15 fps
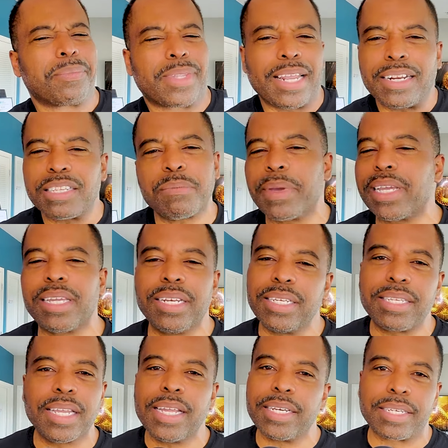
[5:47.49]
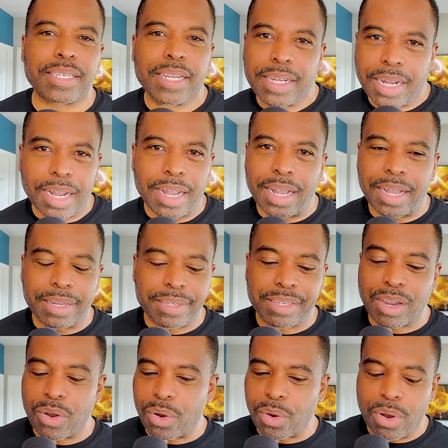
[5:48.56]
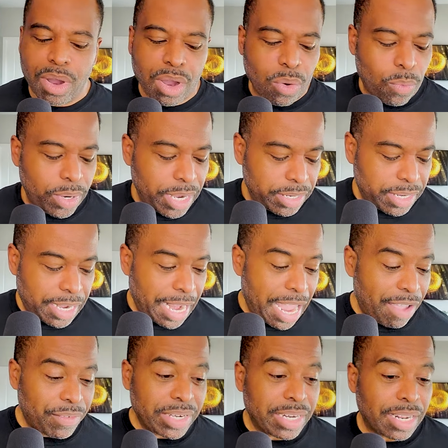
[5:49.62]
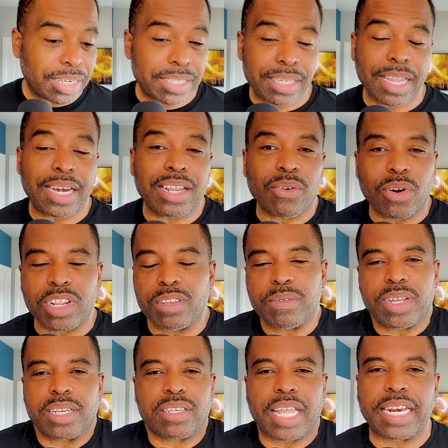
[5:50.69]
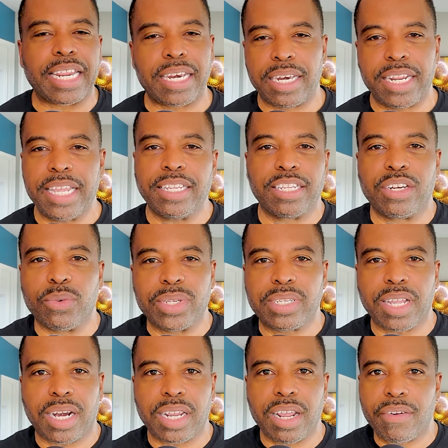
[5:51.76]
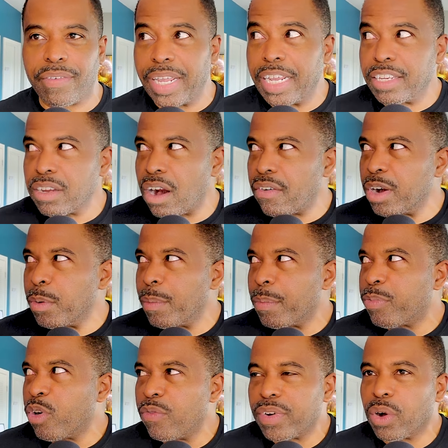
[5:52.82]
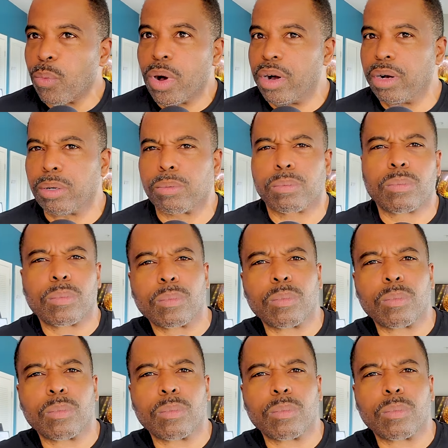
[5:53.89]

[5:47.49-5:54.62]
That doesn't make any sense. So when they say they haven't done a study on it, it's because they didn't need to do a study of it. It's already been proven to work.